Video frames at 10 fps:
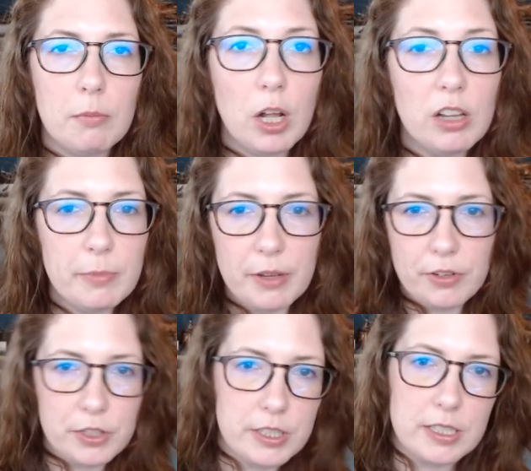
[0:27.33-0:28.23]
all of my
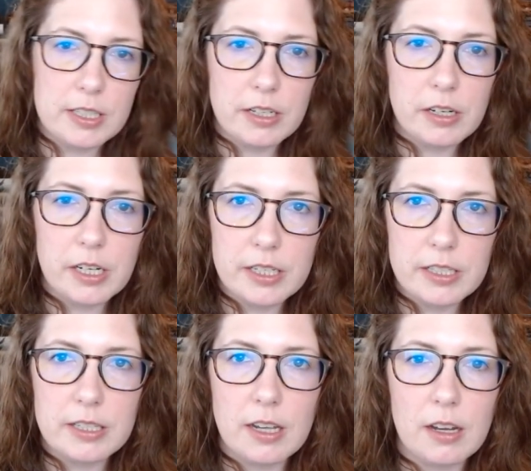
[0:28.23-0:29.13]
first in
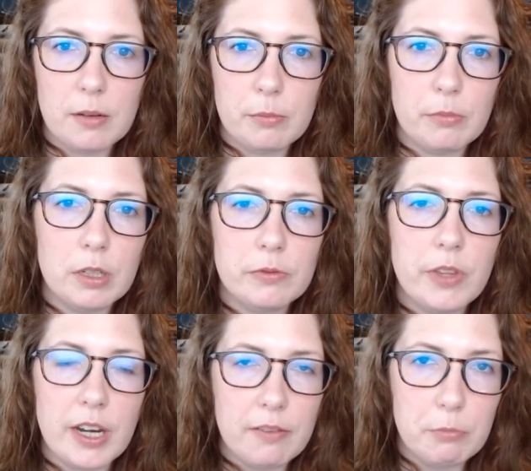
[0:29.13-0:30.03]
series
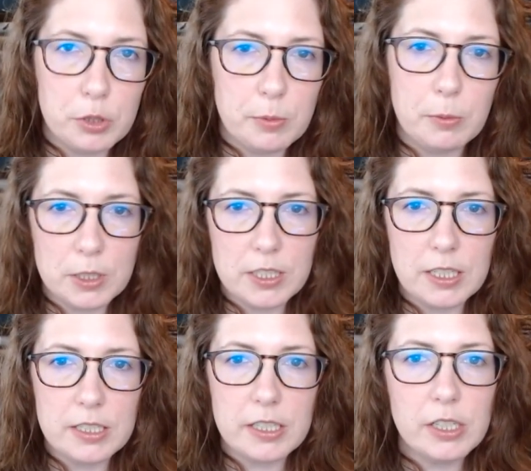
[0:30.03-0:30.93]
that have multiple books
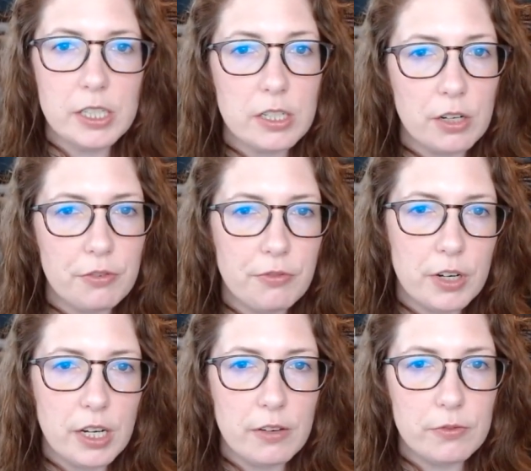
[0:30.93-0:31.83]
in a series are
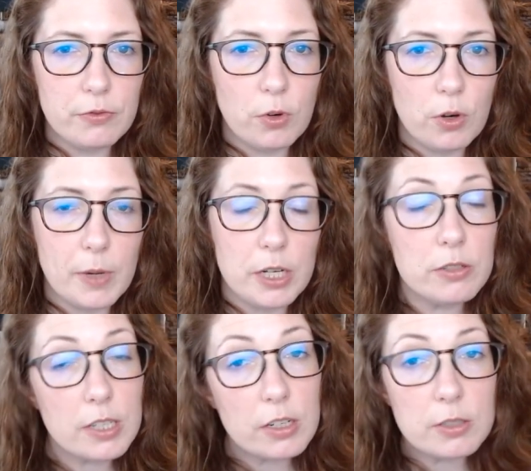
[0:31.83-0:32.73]
free for my
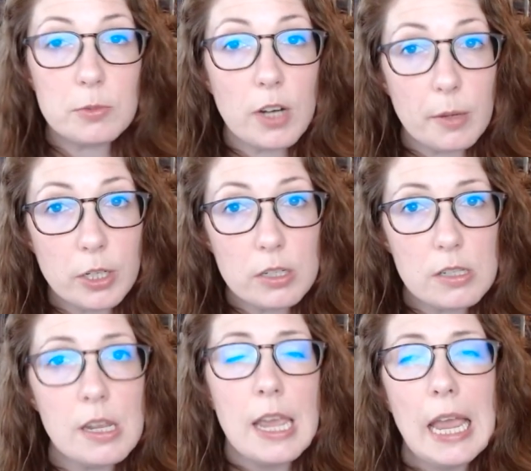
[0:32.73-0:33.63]
newsletter
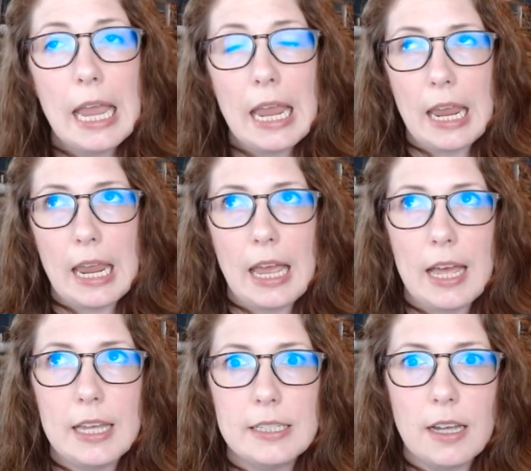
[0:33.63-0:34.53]
subscribers,
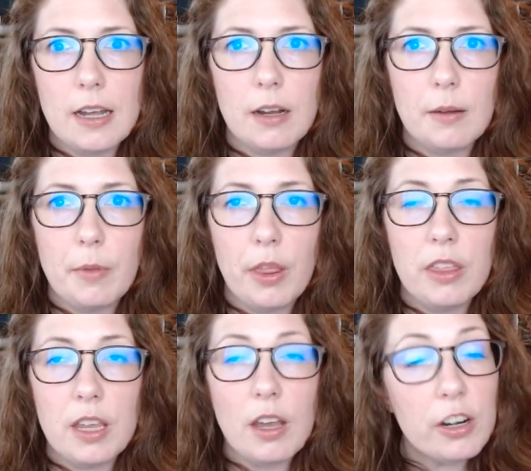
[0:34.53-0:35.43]
and
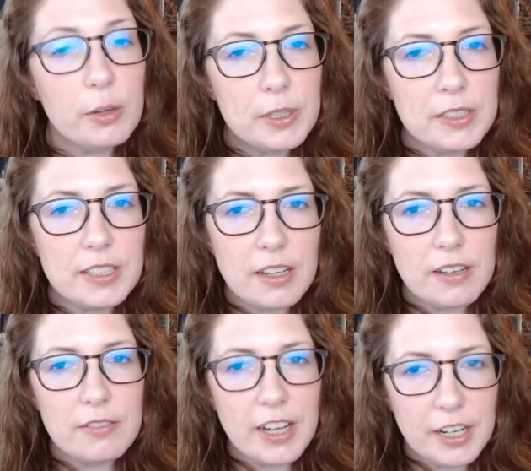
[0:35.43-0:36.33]
the audiobooks
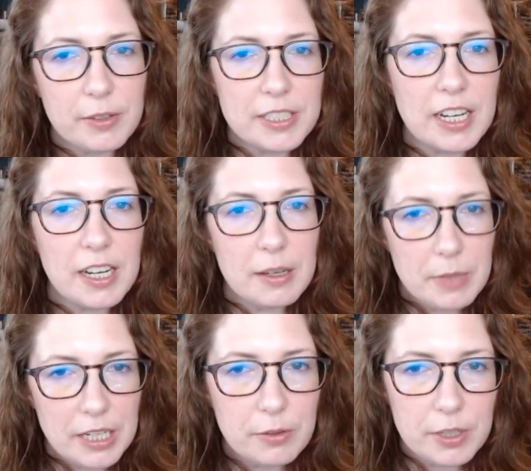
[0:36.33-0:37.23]
of Echo and Time,
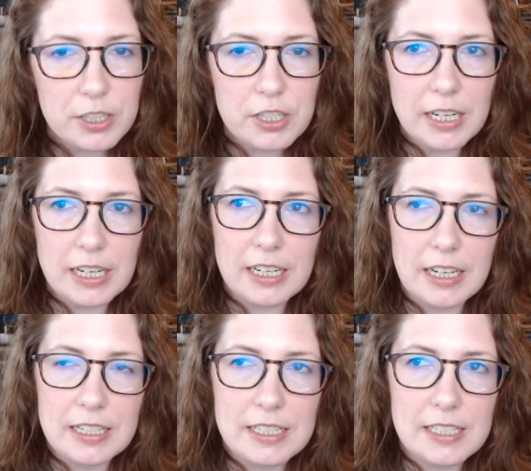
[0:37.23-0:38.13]
Inkwitch,
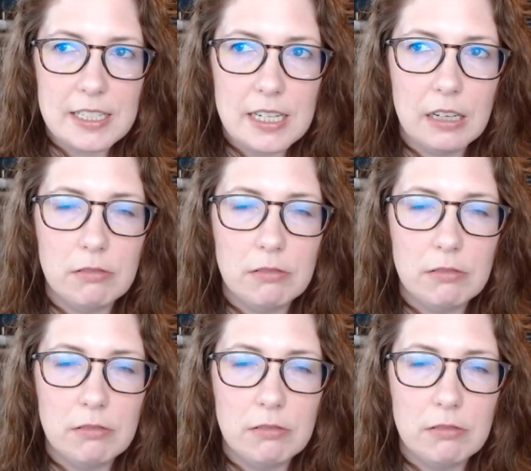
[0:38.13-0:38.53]
and